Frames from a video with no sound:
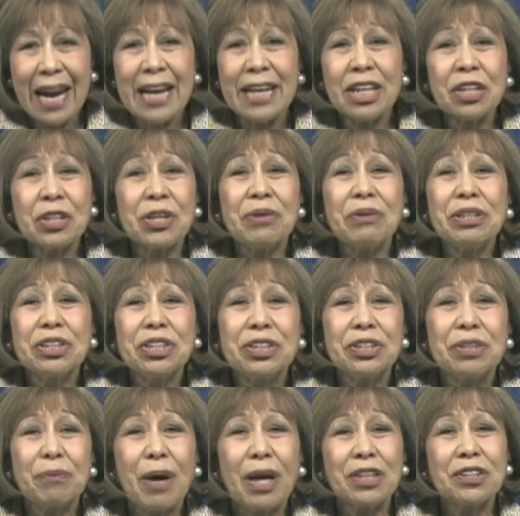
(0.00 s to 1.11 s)
I encourage you
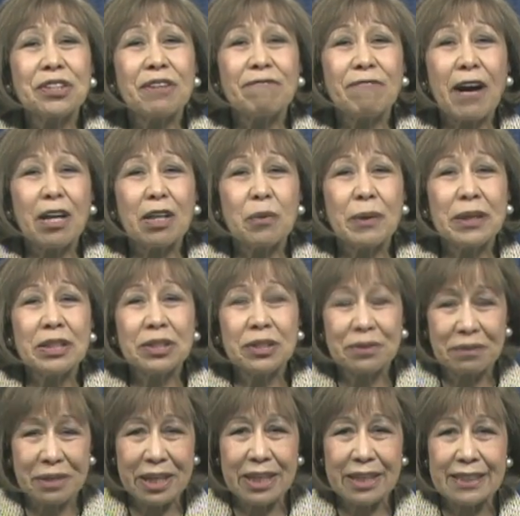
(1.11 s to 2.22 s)
to watch the following
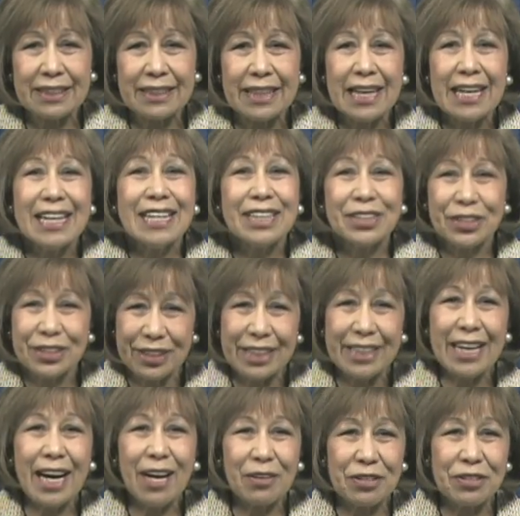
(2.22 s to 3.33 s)
screens to
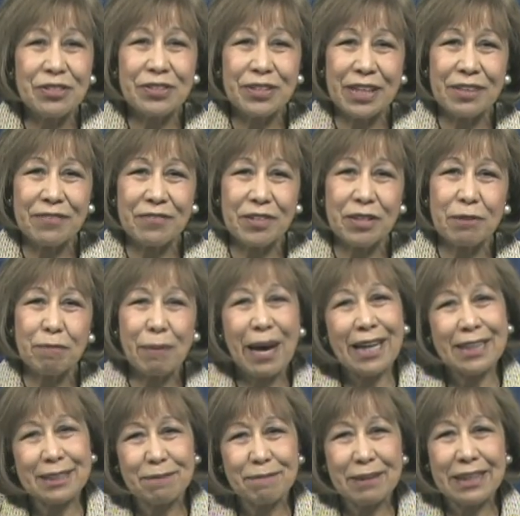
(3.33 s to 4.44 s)
see how you can view
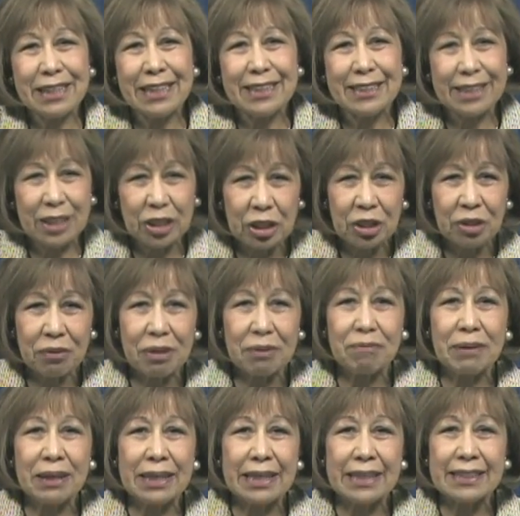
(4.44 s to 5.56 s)
past meetings and
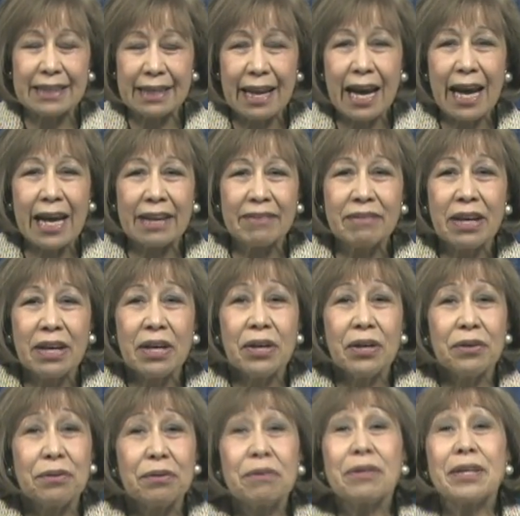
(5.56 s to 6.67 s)
current meetings live
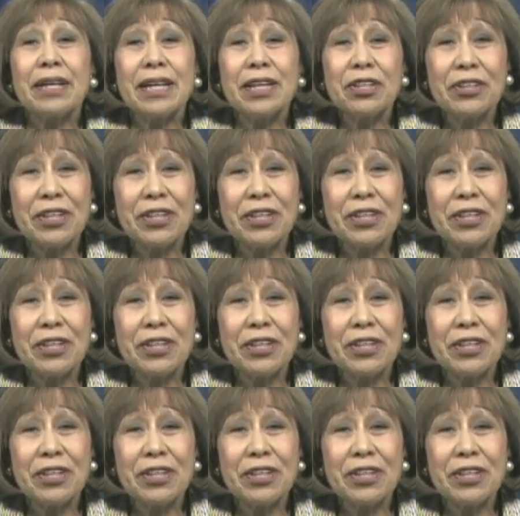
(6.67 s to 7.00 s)
through the